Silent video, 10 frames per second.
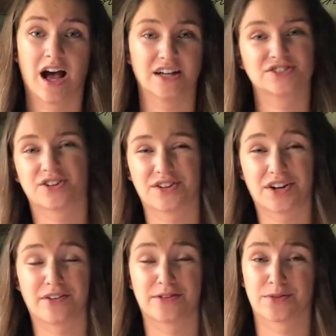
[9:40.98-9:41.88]
I
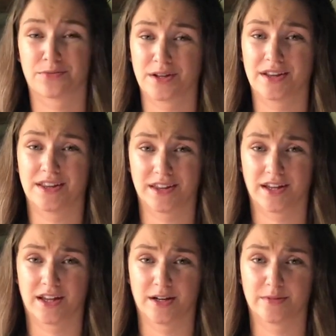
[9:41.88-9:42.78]
started off with really
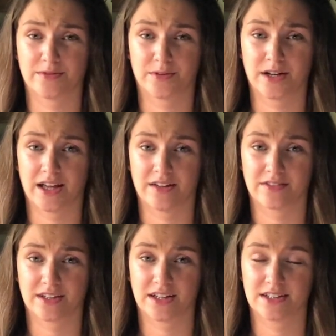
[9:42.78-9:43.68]
thick hair before I
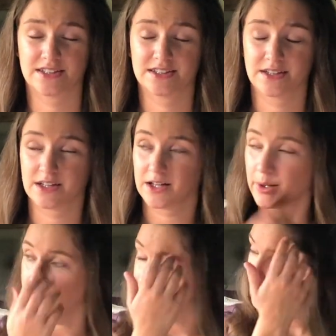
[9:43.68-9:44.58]
have kids,
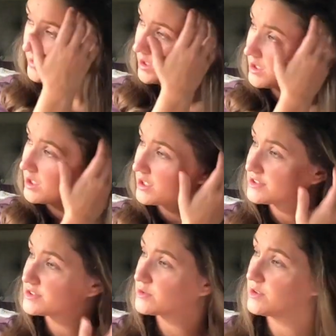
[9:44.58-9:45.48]

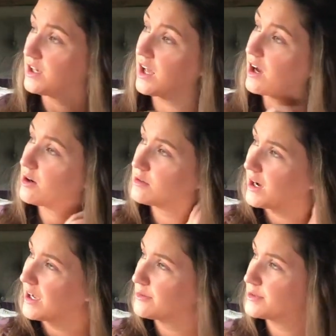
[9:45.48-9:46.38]
And so now
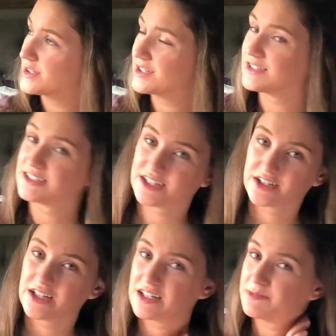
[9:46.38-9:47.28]
I would
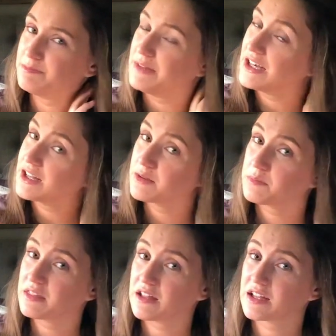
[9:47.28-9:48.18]
consider it
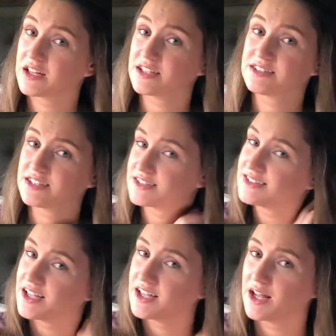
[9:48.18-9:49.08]
medium thickness.
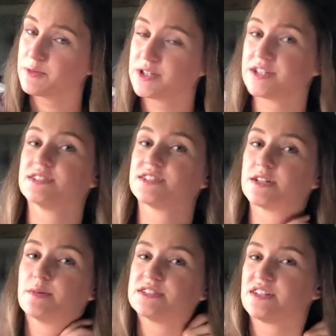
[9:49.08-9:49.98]
It's not, I wouldn't
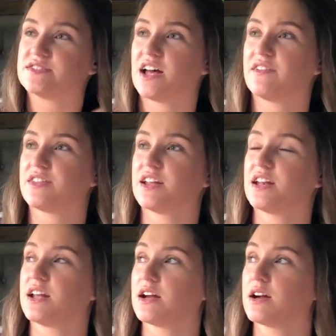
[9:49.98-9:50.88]
consider myself to have
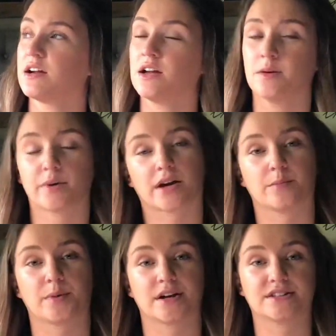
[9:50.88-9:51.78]
thin hair, but
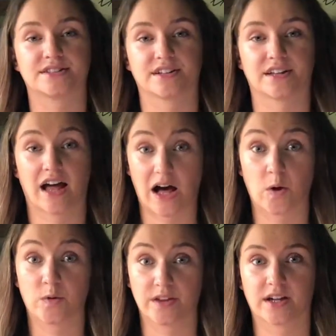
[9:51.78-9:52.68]
compared to
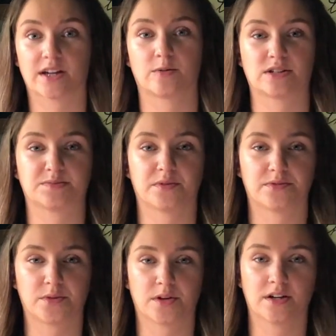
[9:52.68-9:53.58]
how thick it was
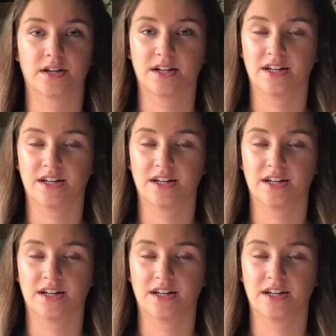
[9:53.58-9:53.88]
before,